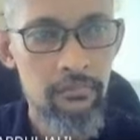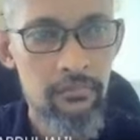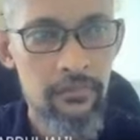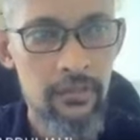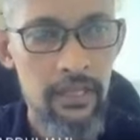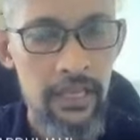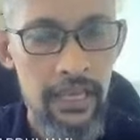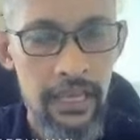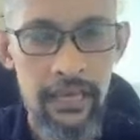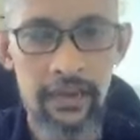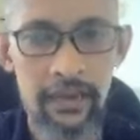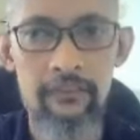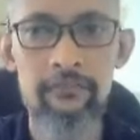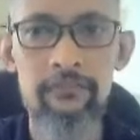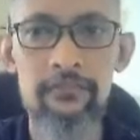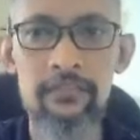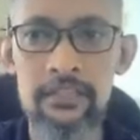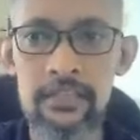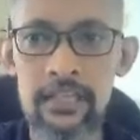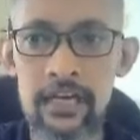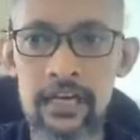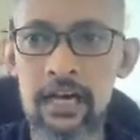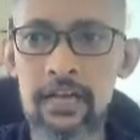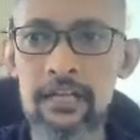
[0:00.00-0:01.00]
have
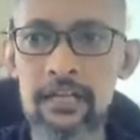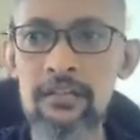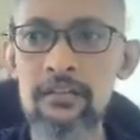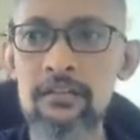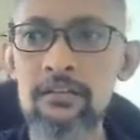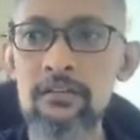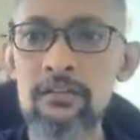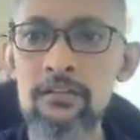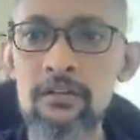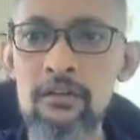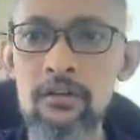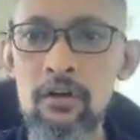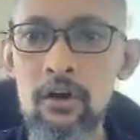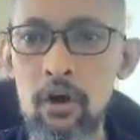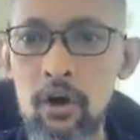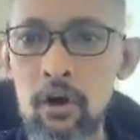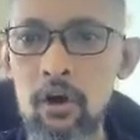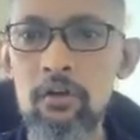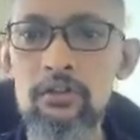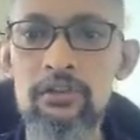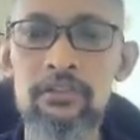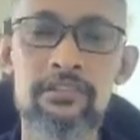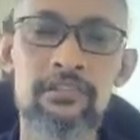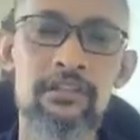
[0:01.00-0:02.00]
done
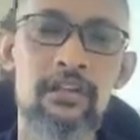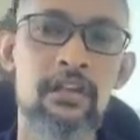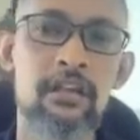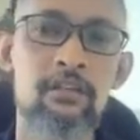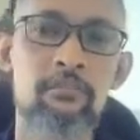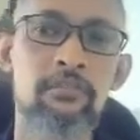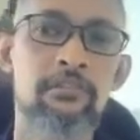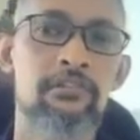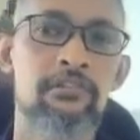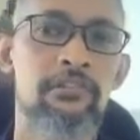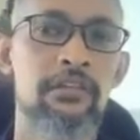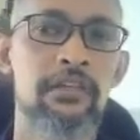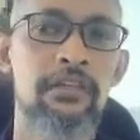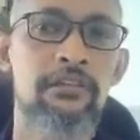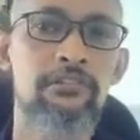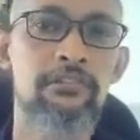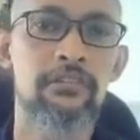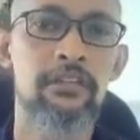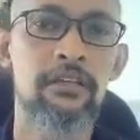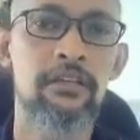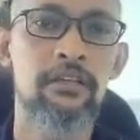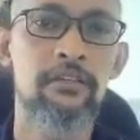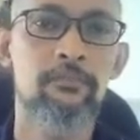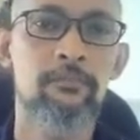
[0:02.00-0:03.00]
all these kind of mistakes.
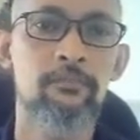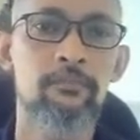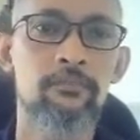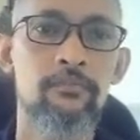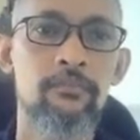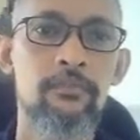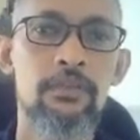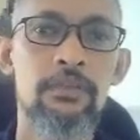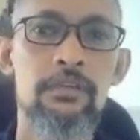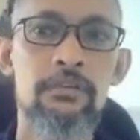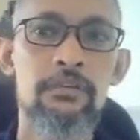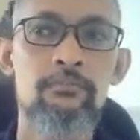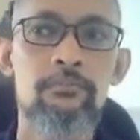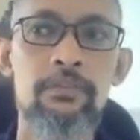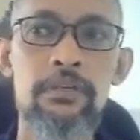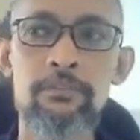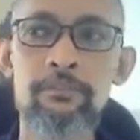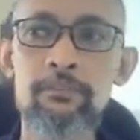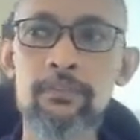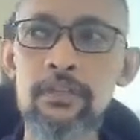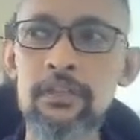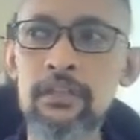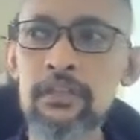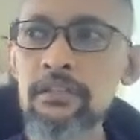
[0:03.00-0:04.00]

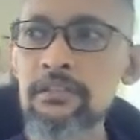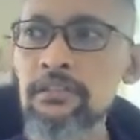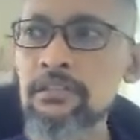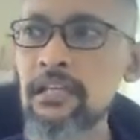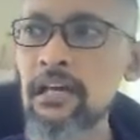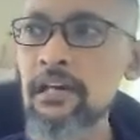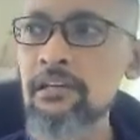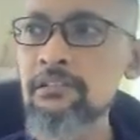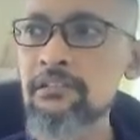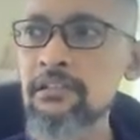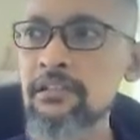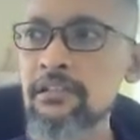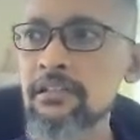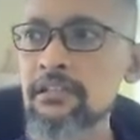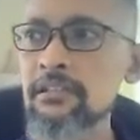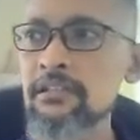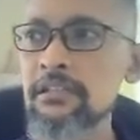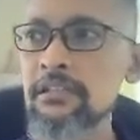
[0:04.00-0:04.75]
People doesn't